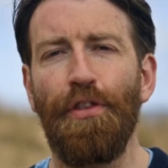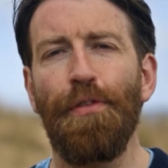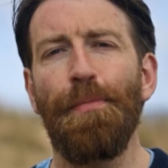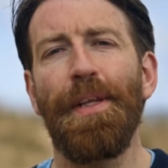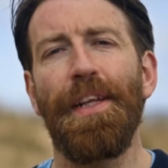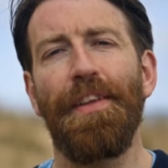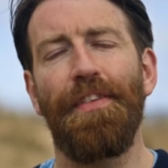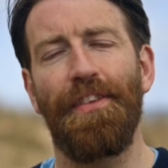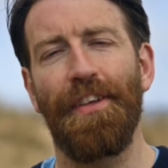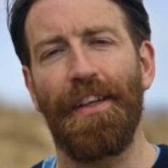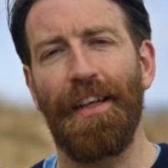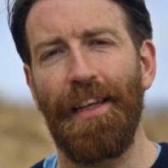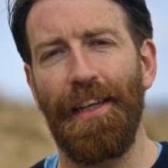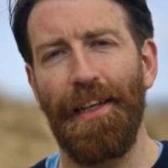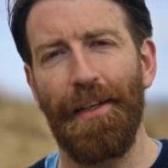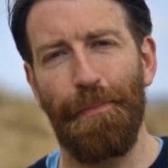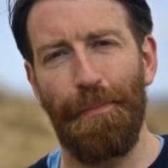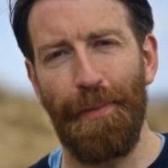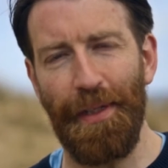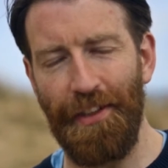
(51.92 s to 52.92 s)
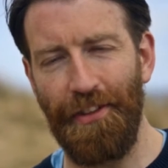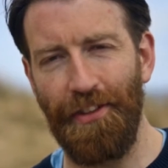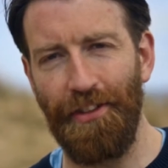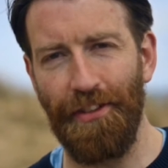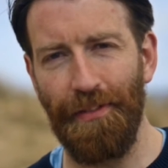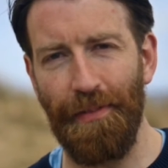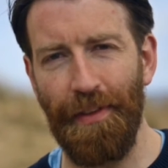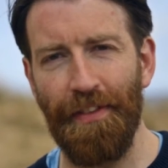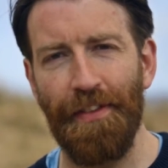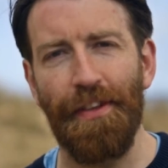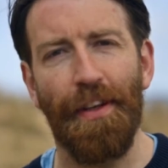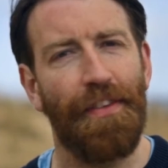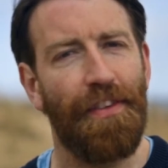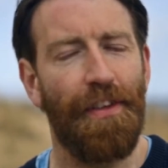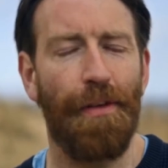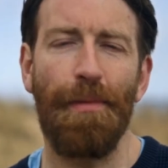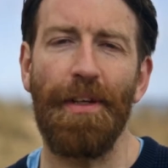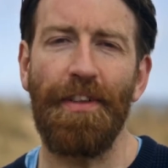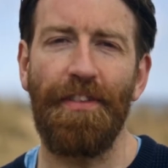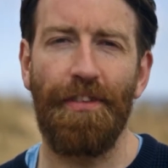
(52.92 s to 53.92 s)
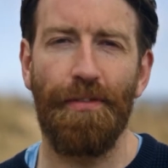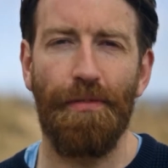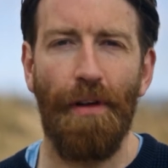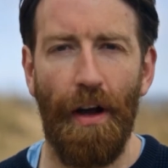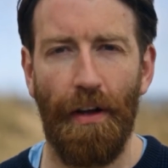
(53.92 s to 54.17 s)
Two minutes to clean a beach. It's not so much to